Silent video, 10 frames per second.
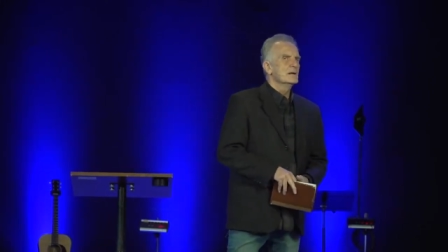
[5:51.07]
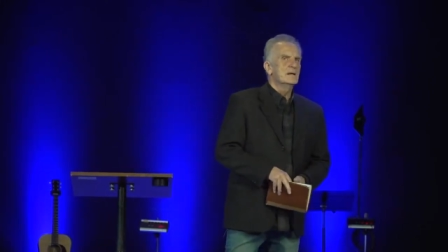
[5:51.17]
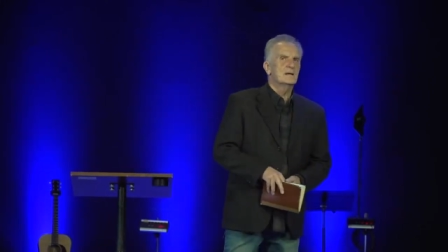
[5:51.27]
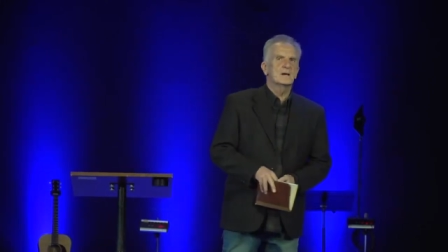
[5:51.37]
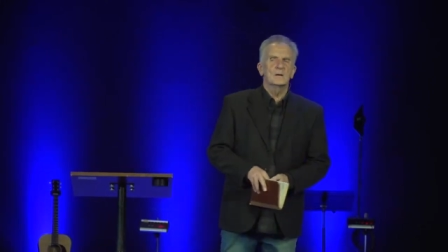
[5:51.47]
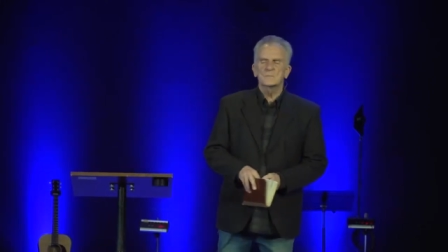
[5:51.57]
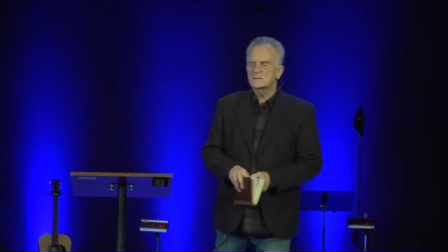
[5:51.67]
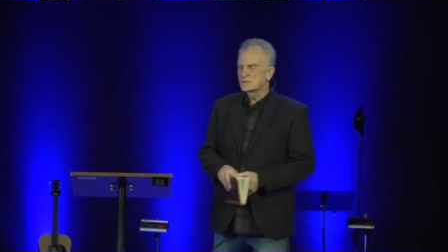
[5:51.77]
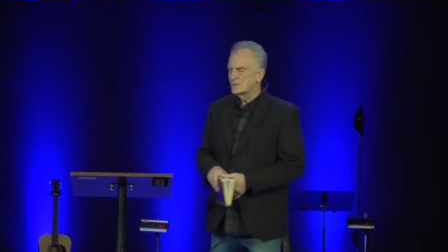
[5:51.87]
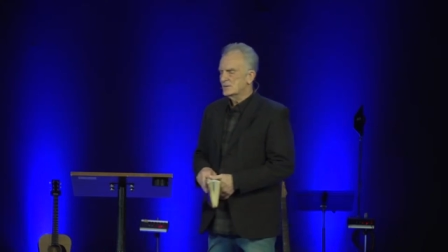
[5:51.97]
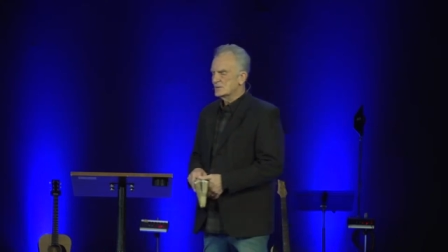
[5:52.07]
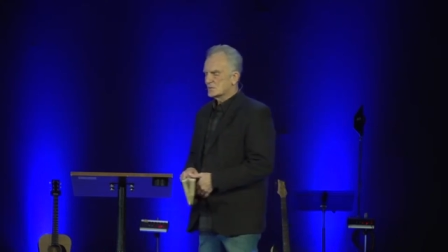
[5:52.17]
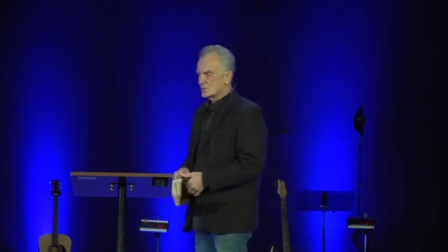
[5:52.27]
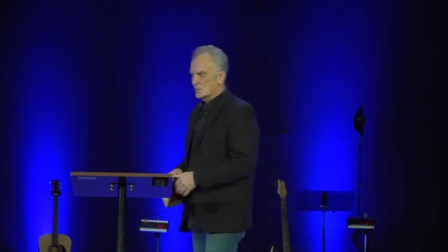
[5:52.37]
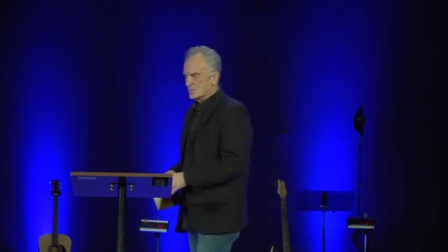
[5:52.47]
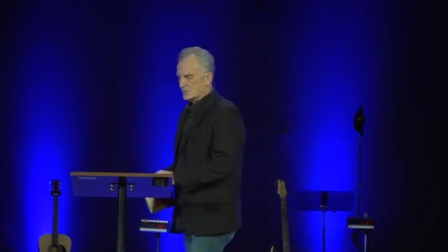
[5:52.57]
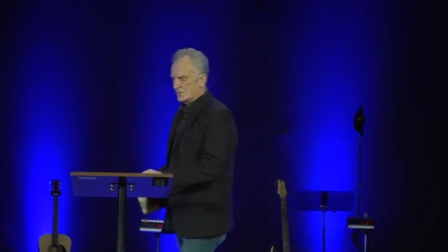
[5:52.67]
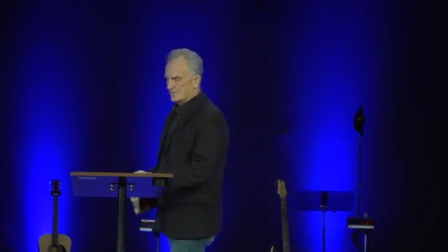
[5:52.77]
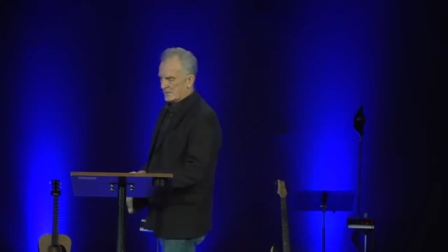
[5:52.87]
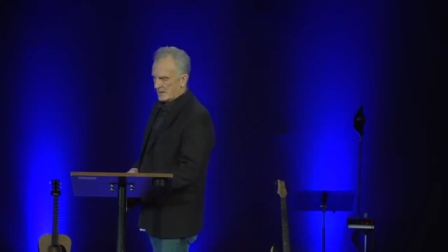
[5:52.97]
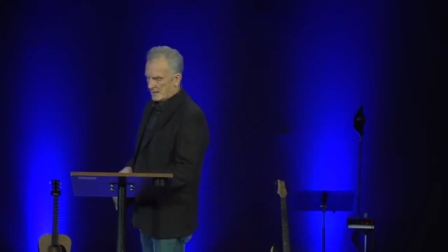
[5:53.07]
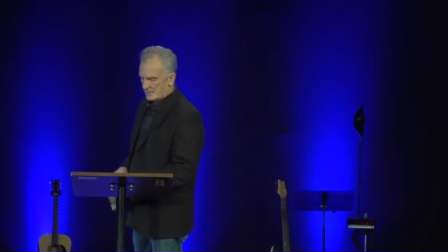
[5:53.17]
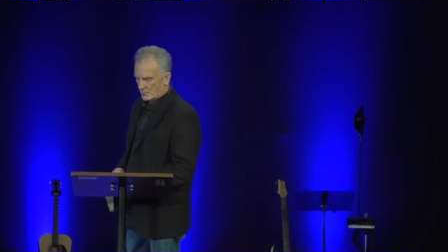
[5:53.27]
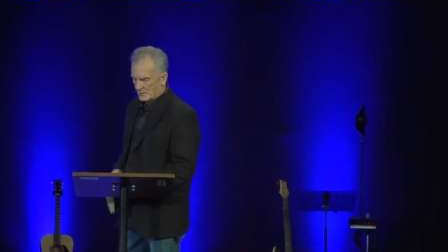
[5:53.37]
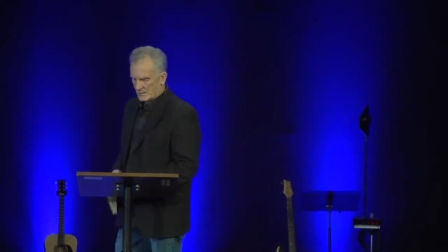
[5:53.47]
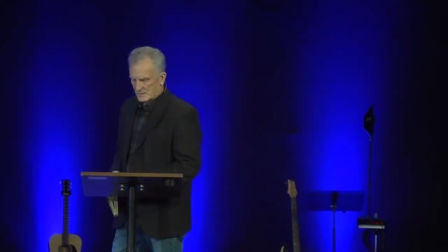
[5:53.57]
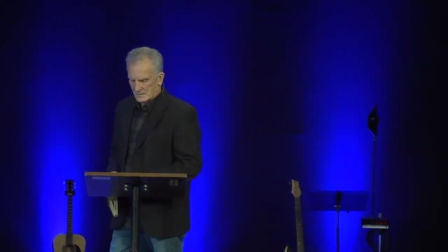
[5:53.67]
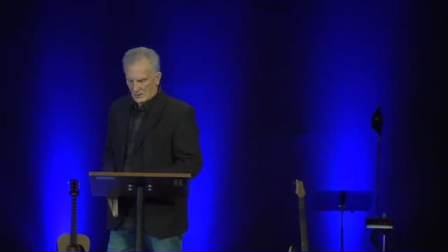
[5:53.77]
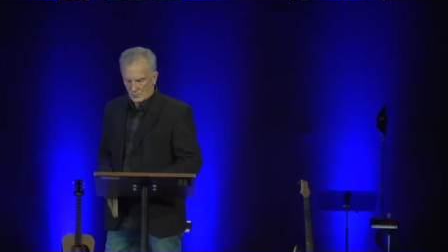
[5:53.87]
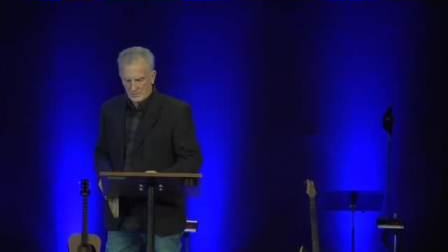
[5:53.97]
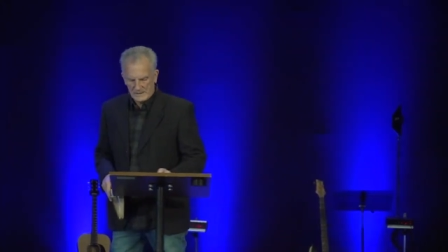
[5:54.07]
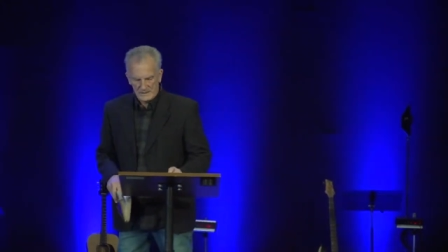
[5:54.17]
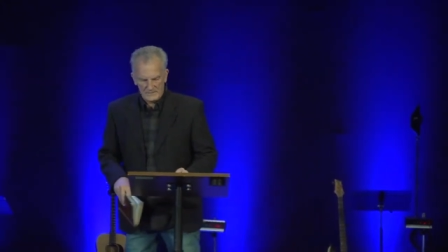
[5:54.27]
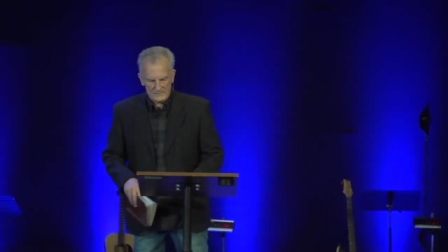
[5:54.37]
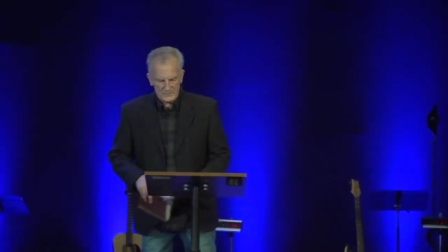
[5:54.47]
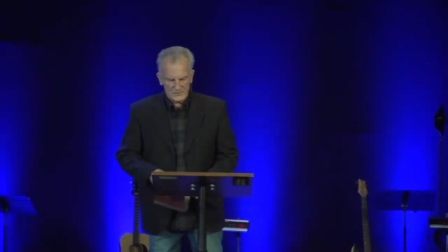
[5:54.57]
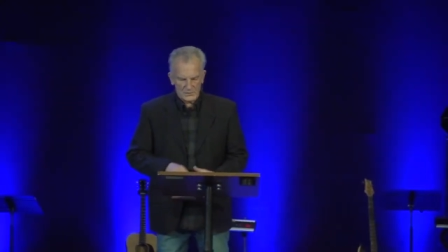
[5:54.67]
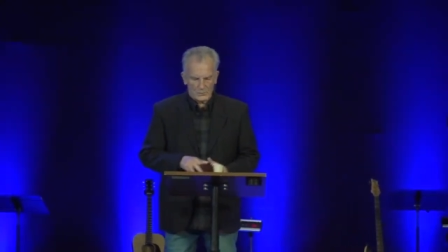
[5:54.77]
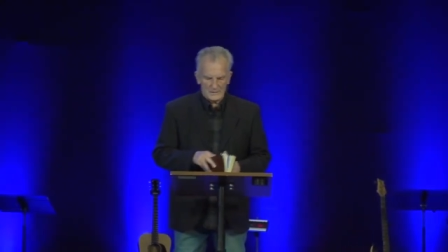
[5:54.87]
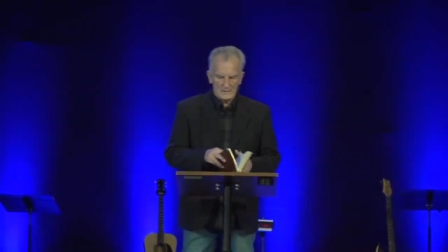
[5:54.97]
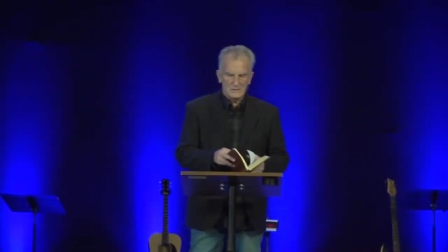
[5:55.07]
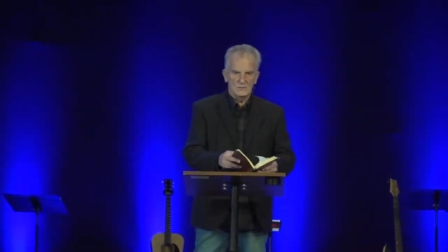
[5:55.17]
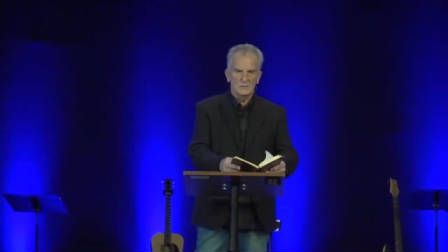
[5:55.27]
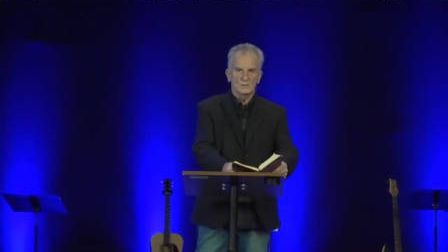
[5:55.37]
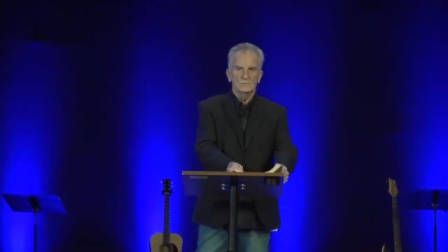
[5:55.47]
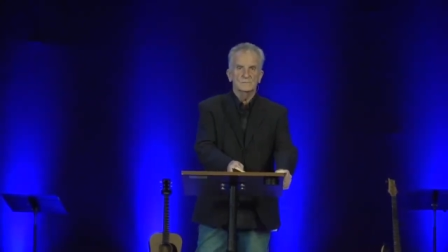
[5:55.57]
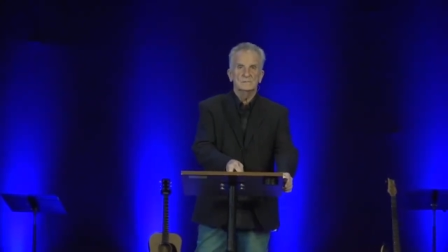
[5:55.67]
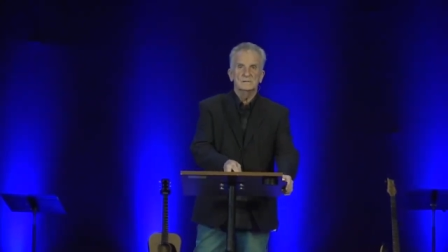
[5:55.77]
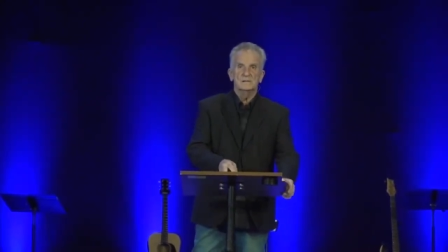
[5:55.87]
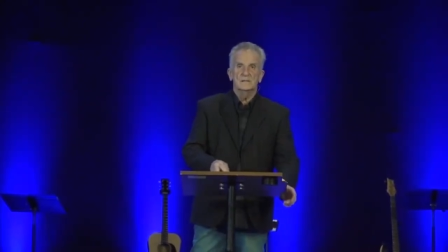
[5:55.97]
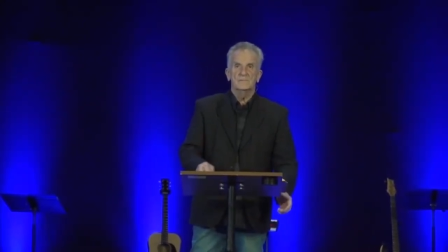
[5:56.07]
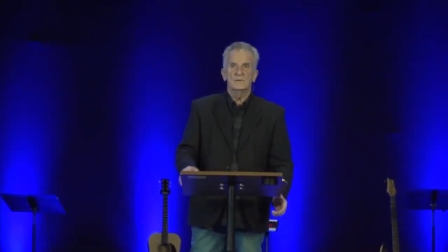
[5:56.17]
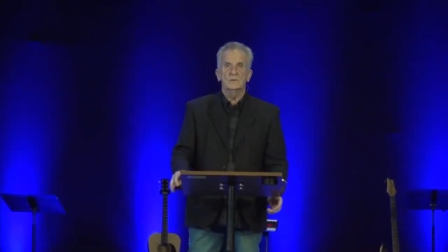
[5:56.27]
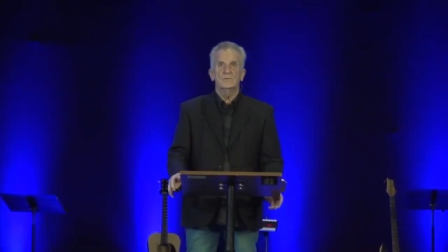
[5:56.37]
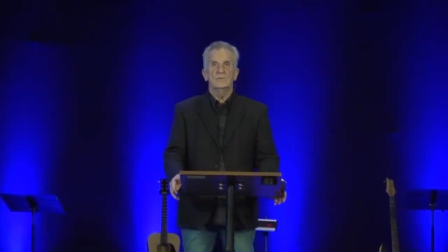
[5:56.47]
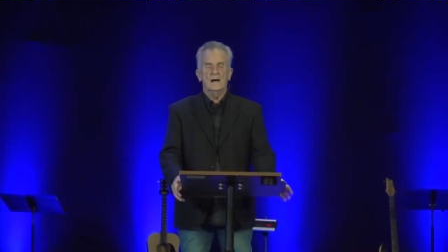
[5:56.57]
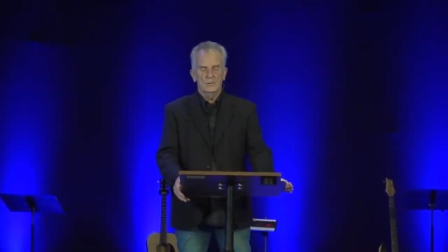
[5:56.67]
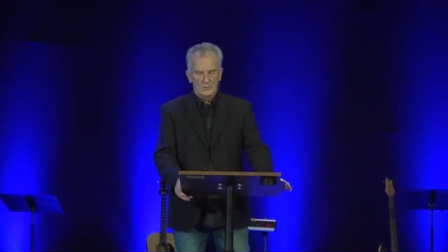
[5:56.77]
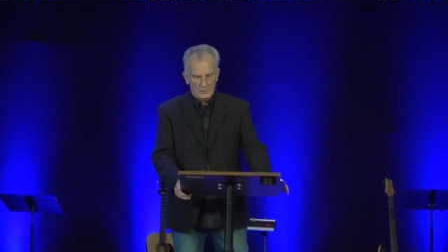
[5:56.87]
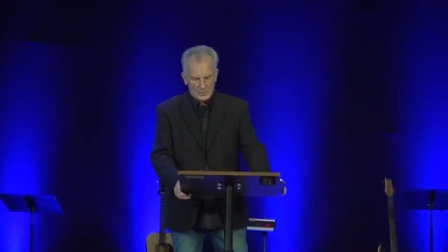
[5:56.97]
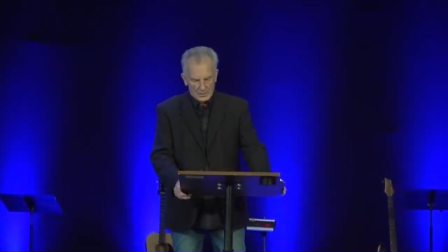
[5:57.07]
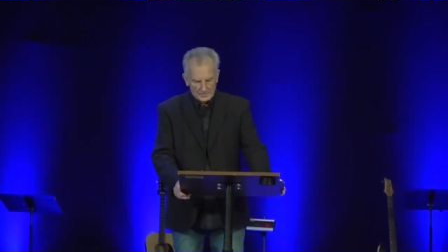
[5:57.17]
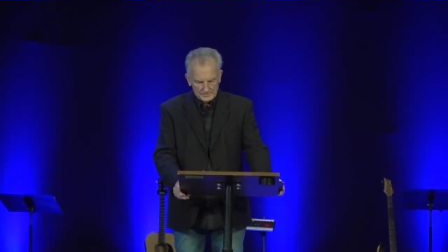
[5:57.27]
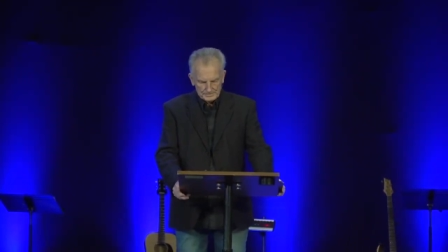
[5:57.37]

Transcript: he comes to this scripture, and we're going to start reading in verse 22. If you'll follow along.